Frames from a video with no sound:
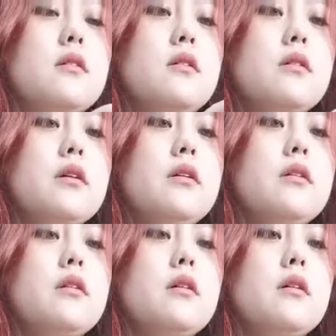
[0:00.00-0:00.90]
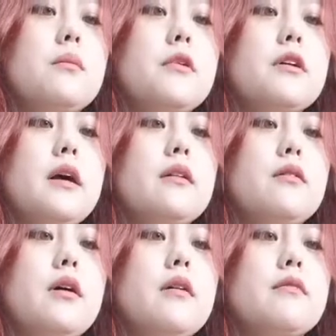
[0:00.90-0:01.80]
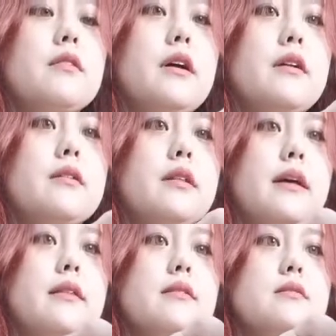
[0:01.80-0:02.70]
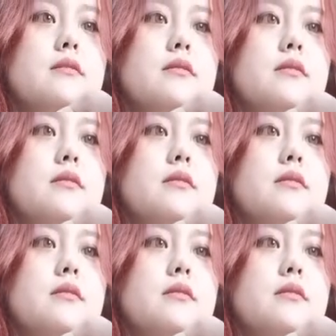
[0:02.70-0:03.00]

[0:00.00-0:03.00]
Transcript: Okay. I don't have like like this.